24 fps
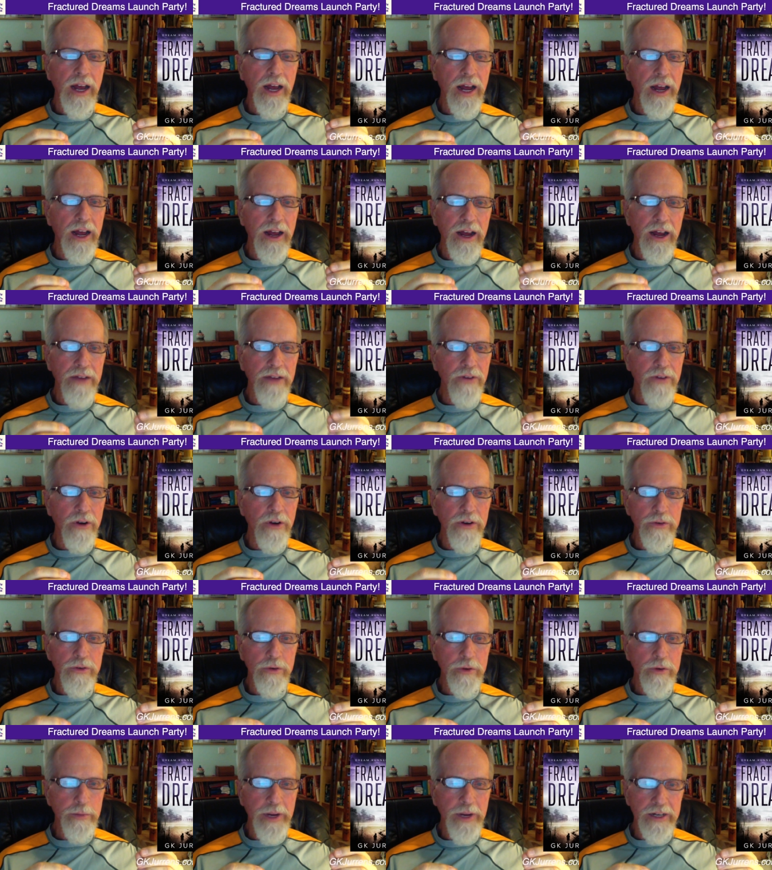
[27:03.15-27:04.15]
I've always
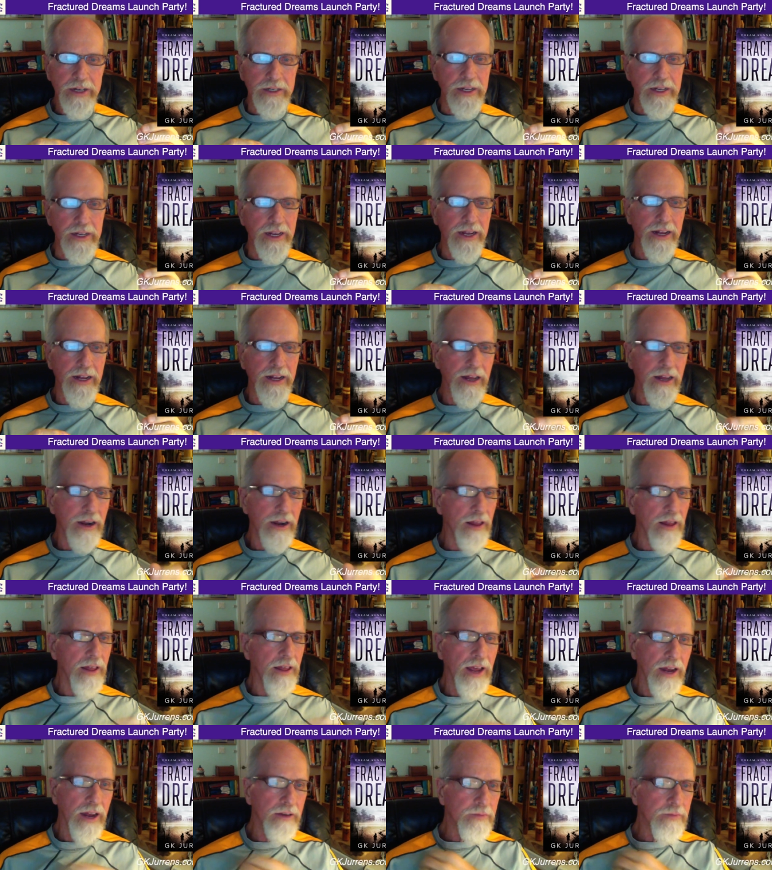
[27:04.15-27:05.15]
respected the hell out of
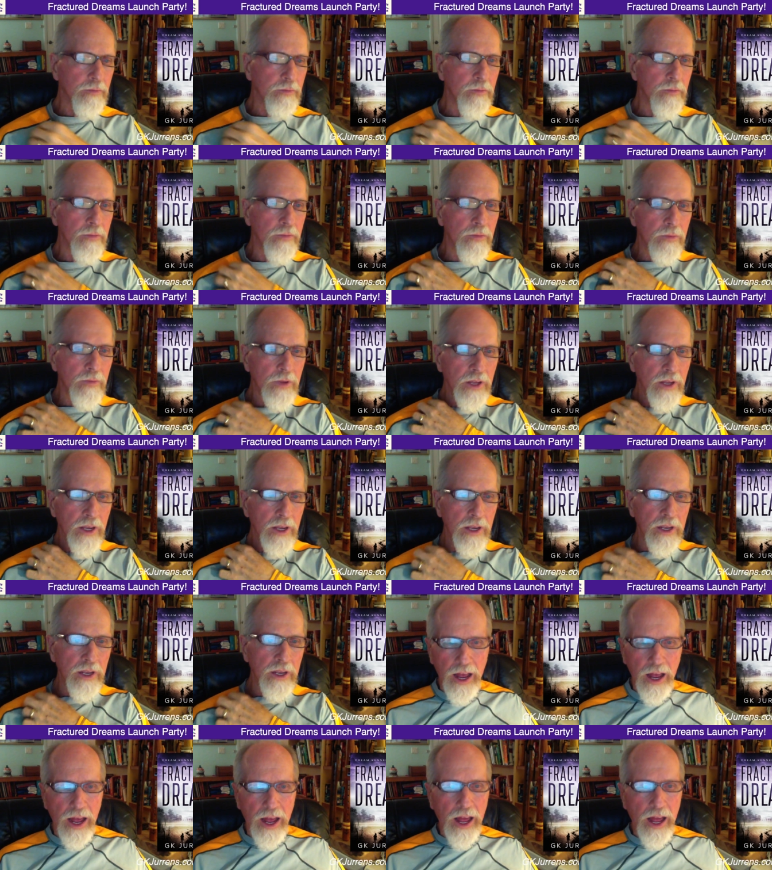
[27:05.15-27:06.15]
that.
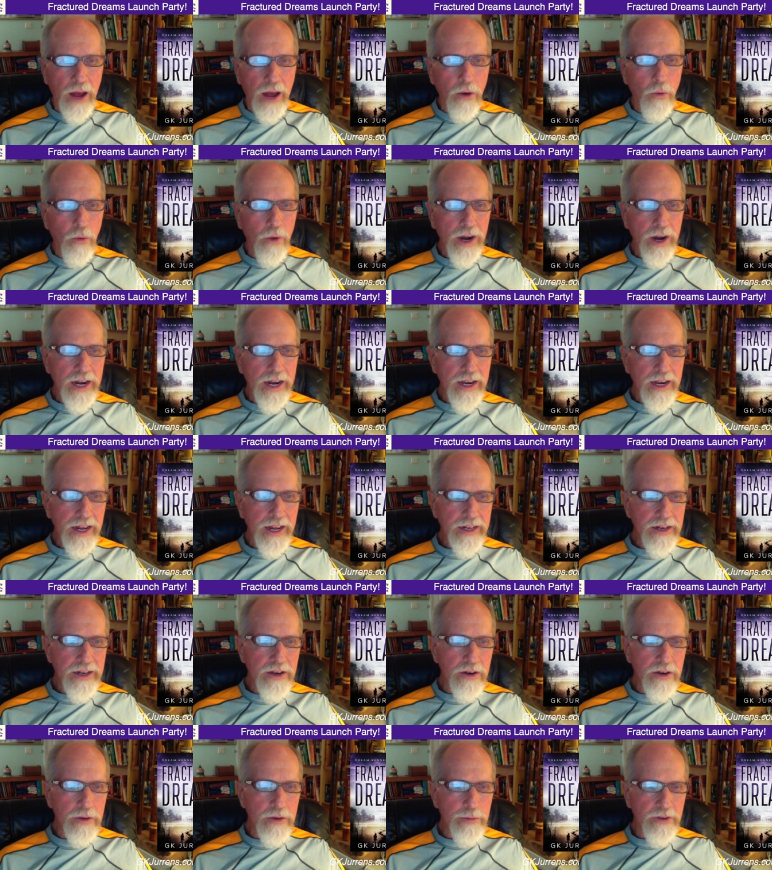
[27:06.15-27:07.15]
What I'd like
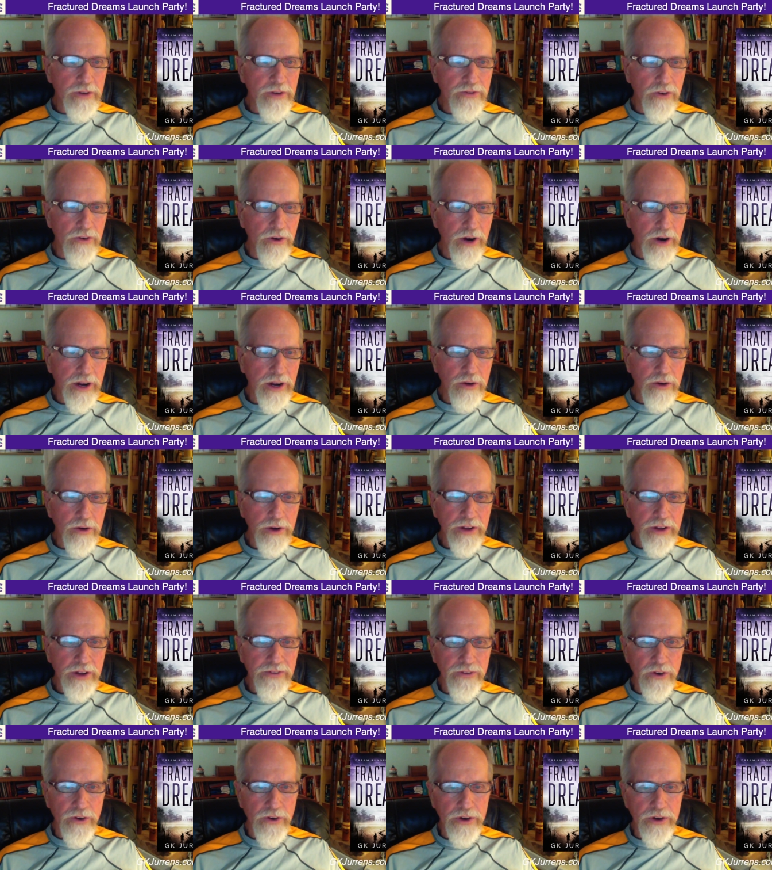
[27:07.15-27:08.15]
to do before I go any
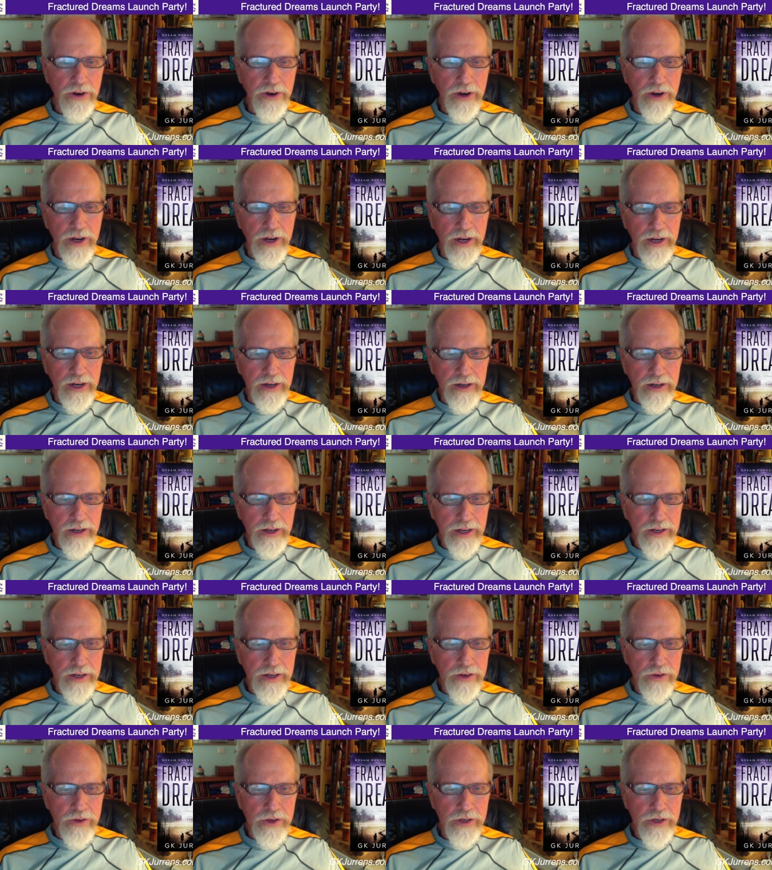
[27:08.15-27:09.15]
further
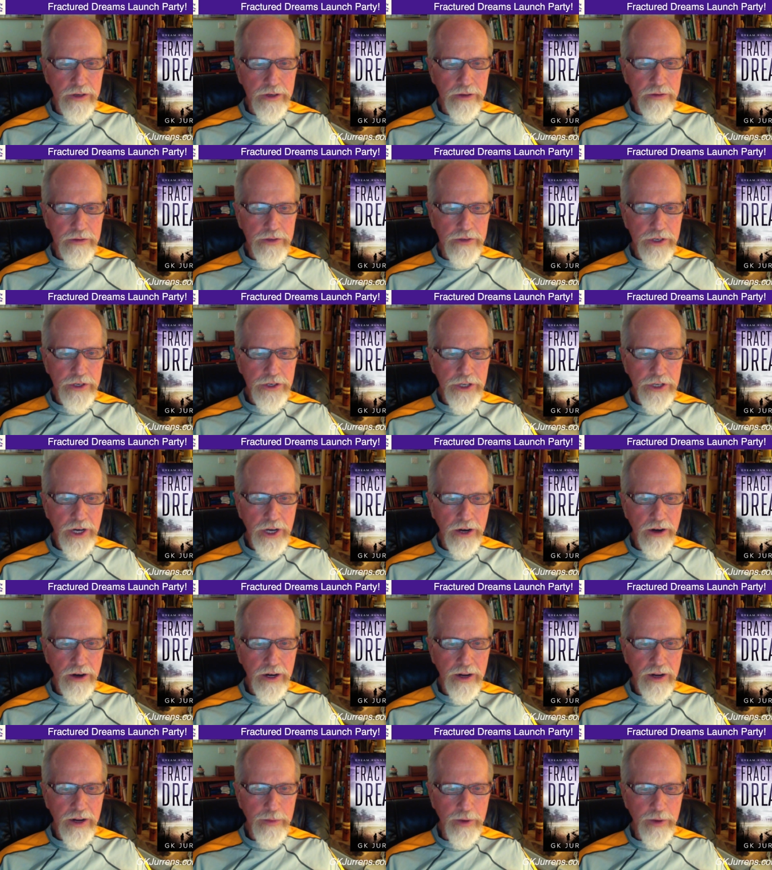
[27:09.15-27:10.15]
is to just share
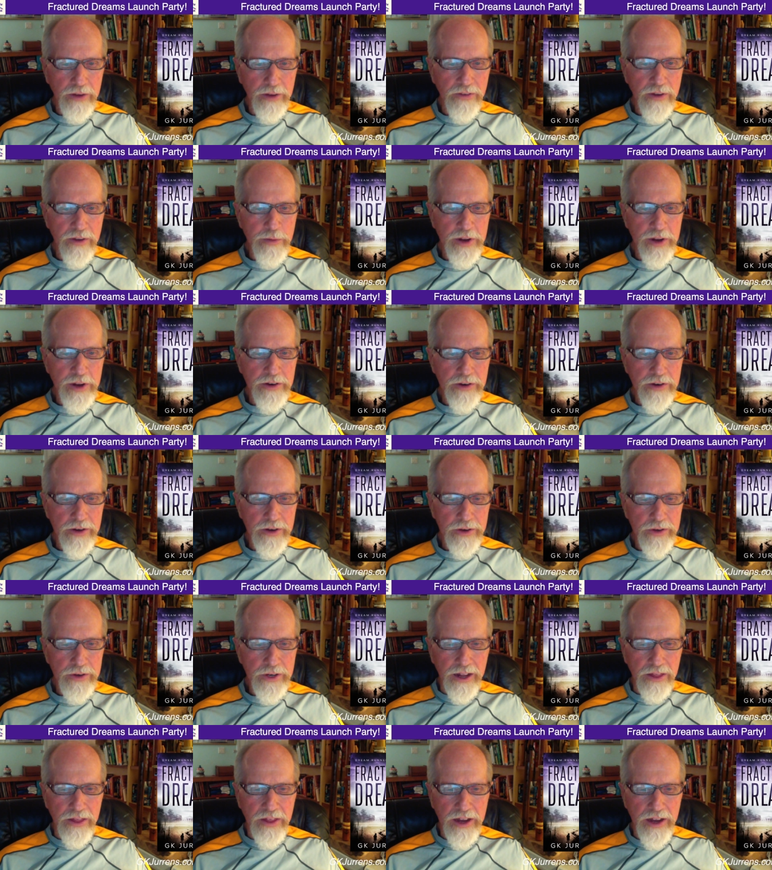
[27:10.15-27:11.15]
a couple of
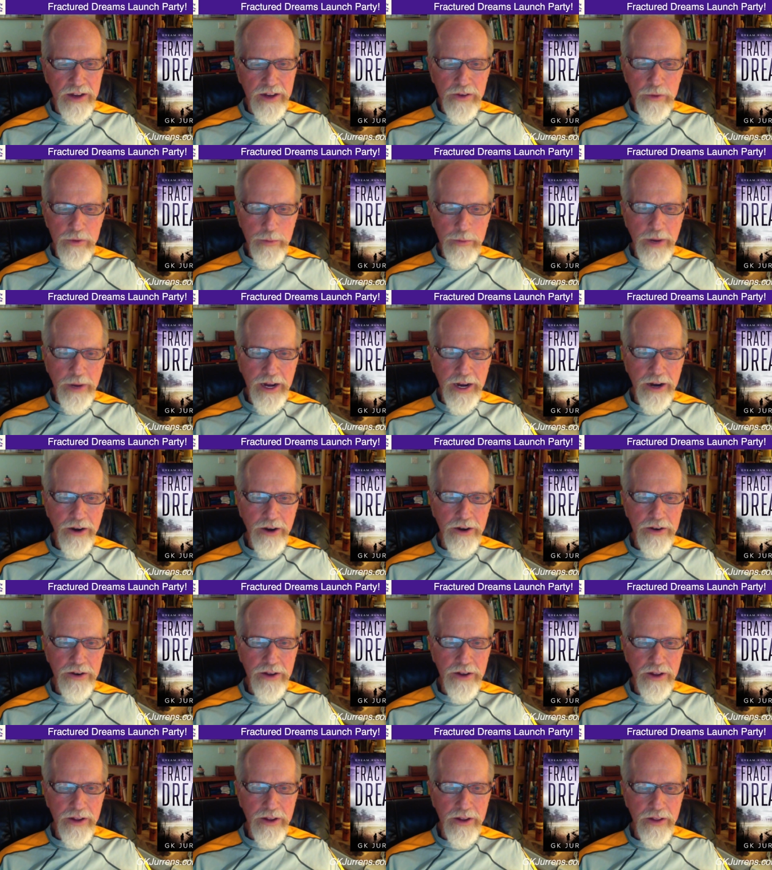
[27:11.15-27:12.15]
images that
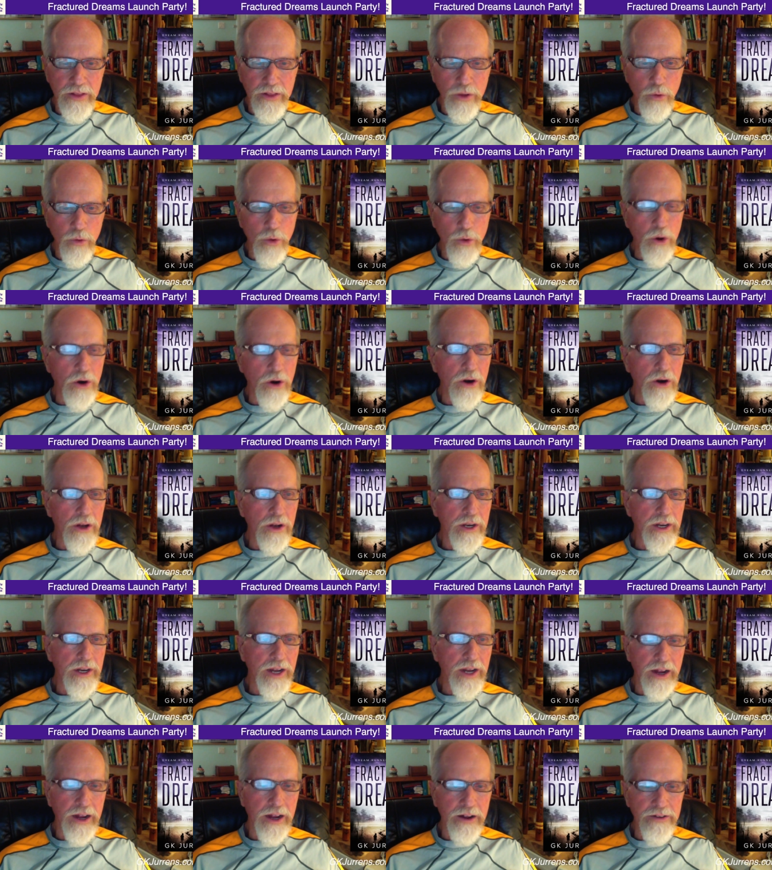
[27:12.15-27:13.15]
inspired the world
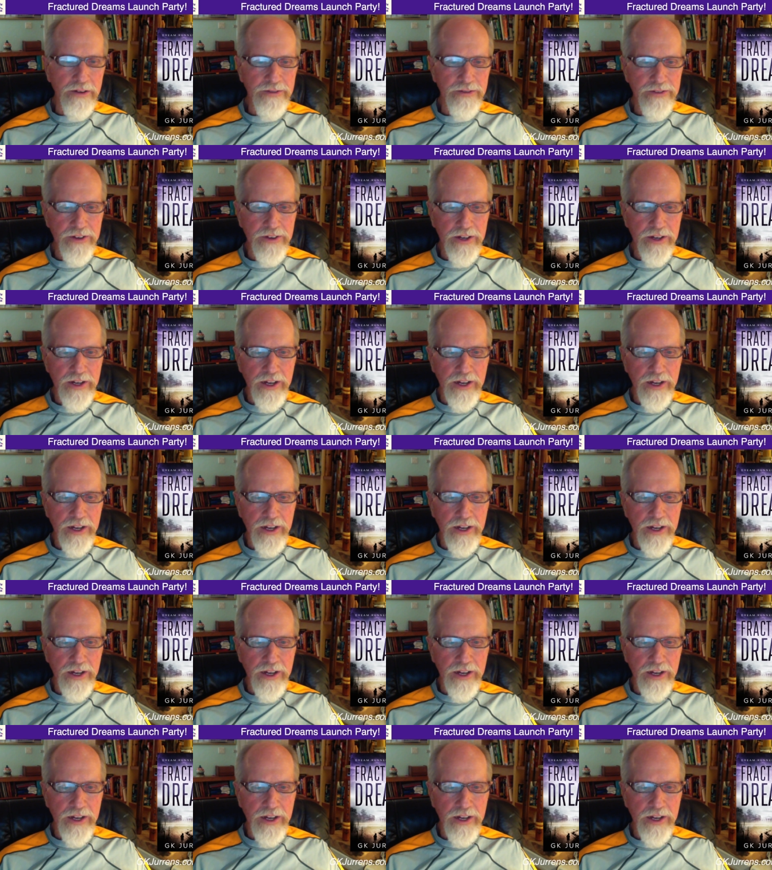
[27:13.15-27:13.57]
of